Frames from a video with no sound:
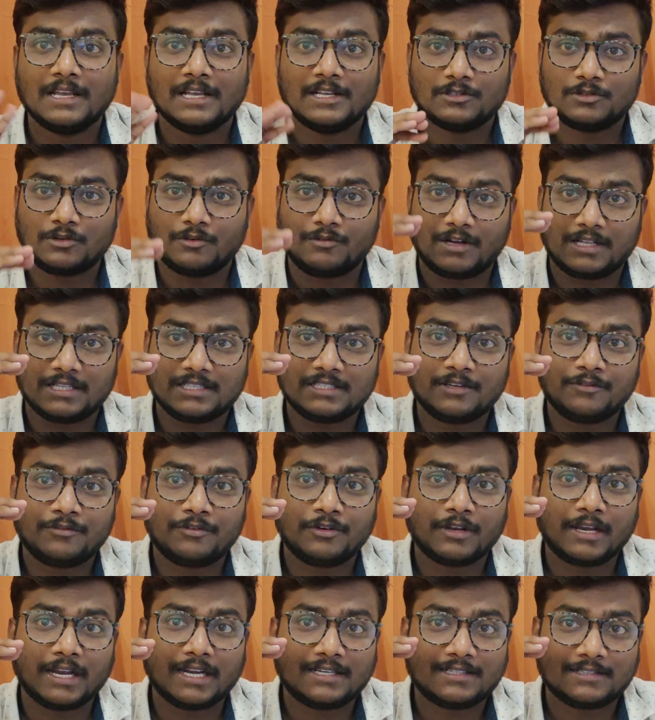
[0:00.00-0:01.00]
so once if
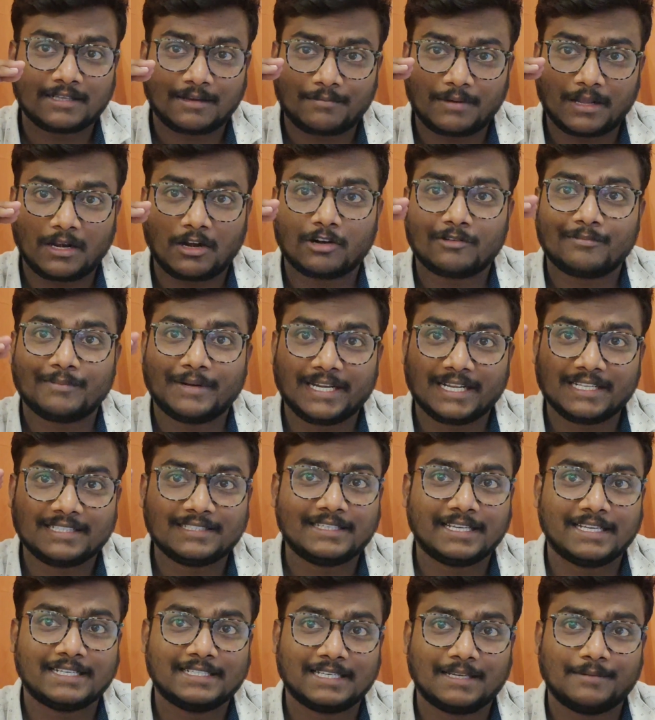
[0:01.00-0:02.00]
you get some allotment in
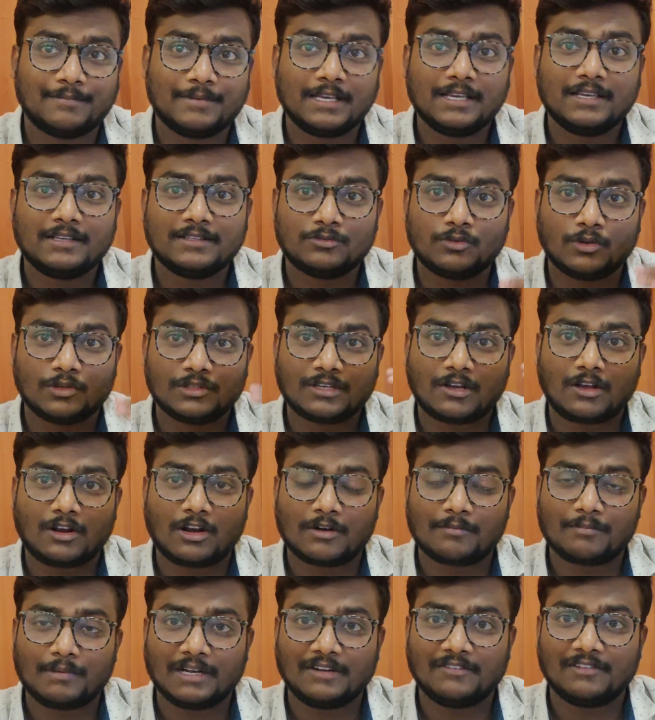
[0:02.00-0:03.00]
csab those
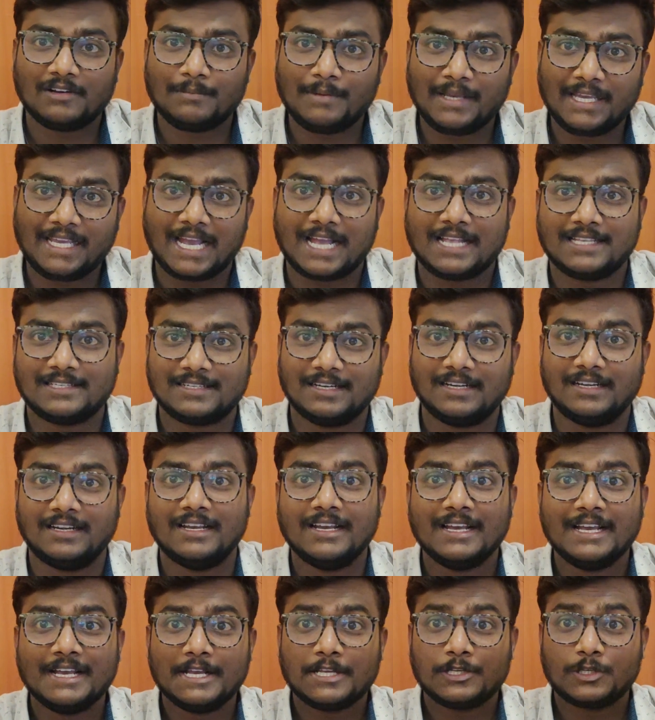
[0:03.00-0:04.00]
allotment will be cancelled
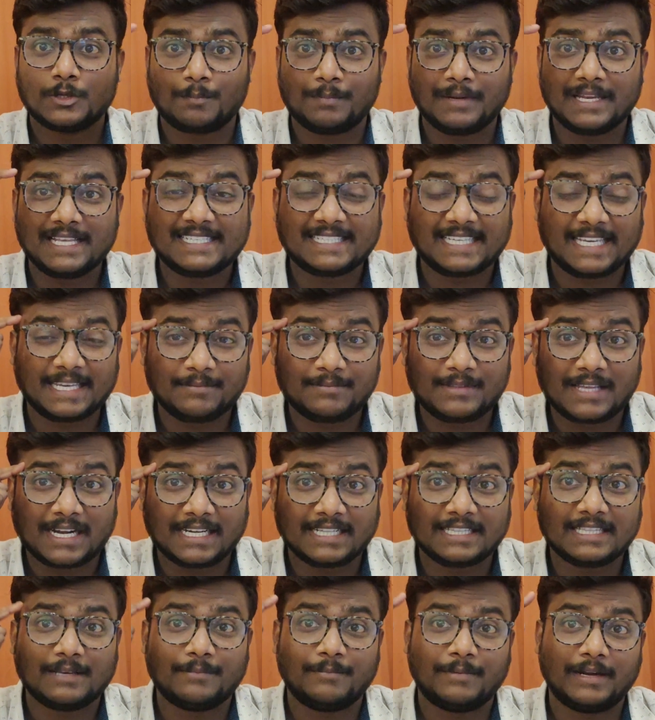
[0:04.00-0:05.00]
so please keep that
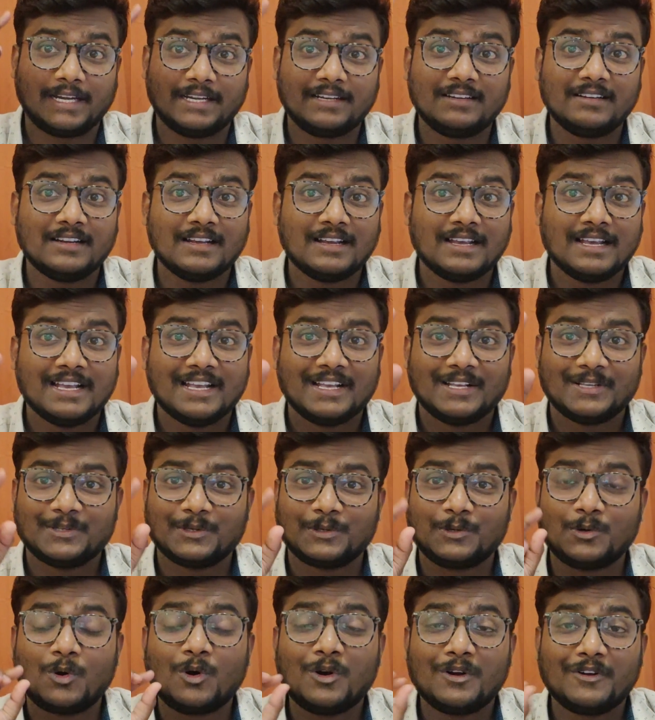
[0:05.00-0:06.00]
in the mind so
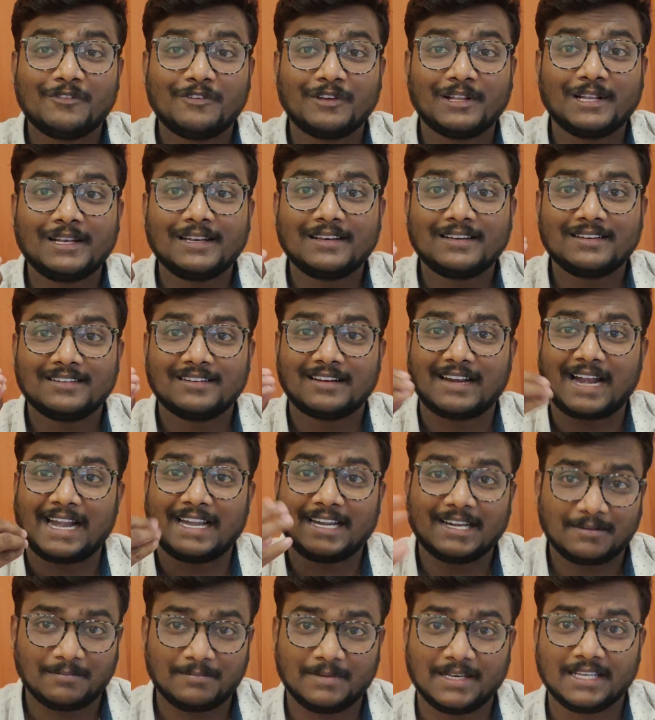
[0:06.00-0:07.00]
don't fill
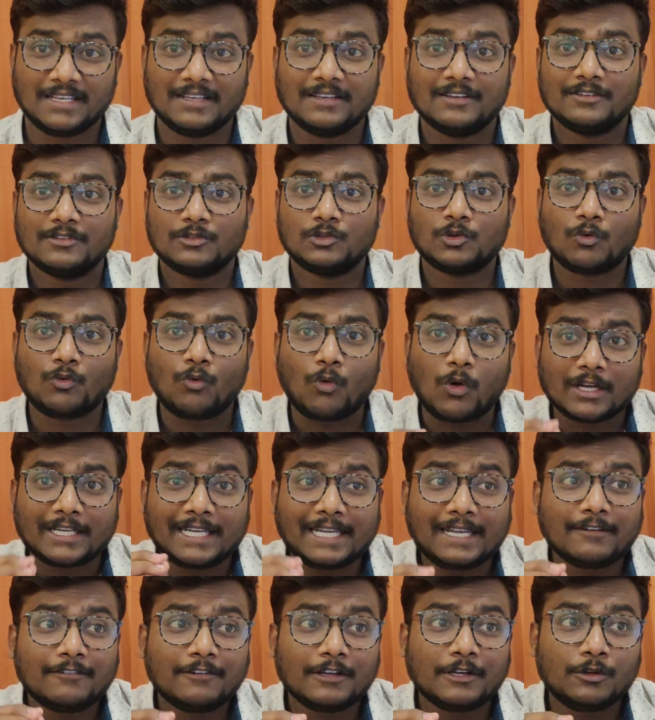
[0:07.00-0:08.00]
randomly so
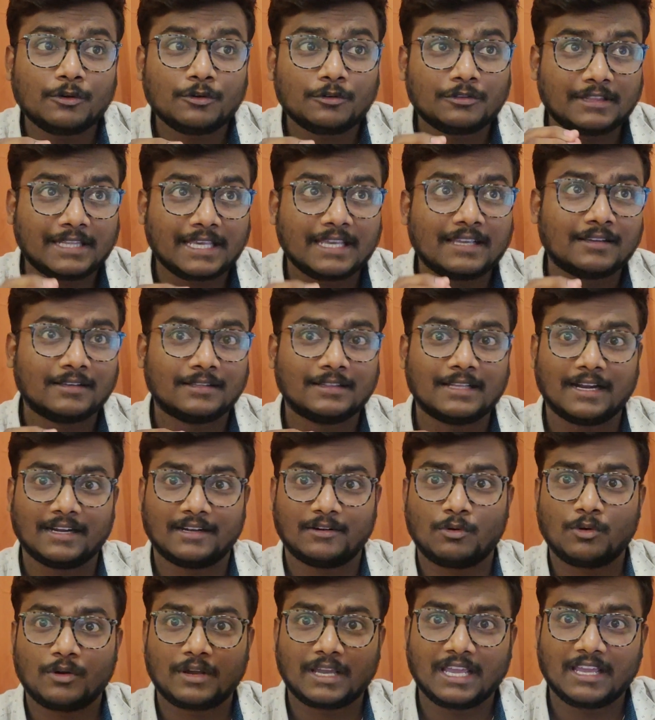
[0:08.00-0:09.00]
whatever you think
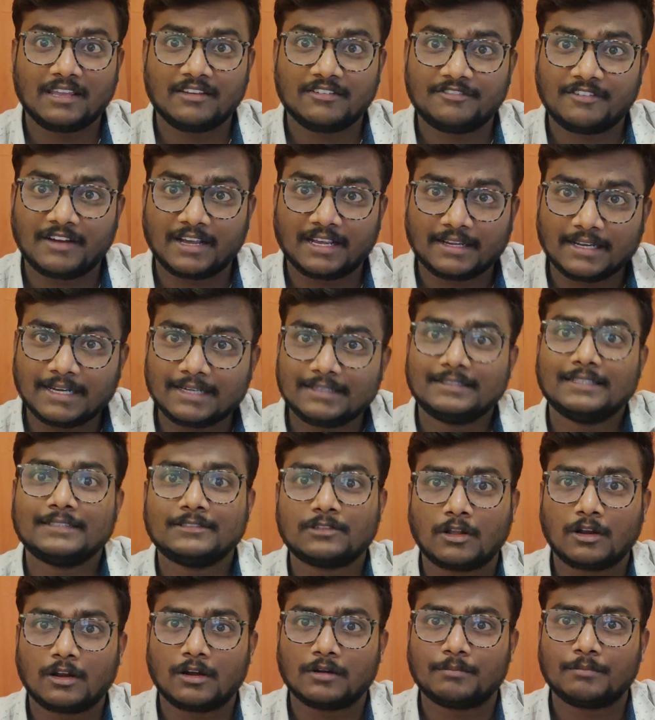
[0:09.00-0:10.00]
that okay if i get this
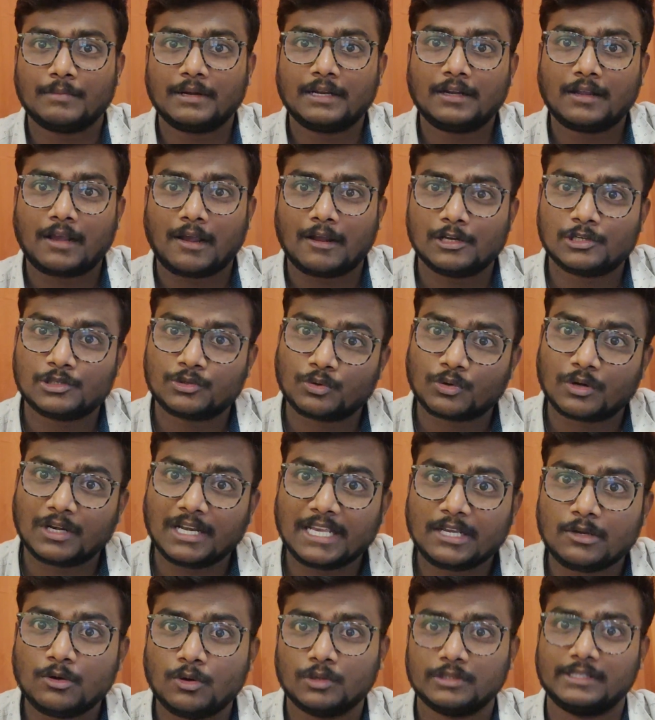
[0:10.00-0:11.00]
allotment i'll
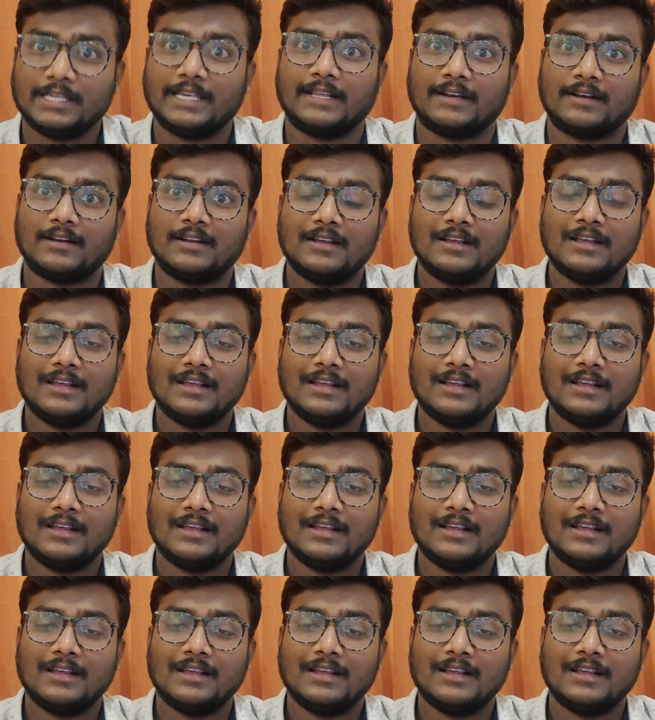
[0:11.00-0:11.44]
surely go there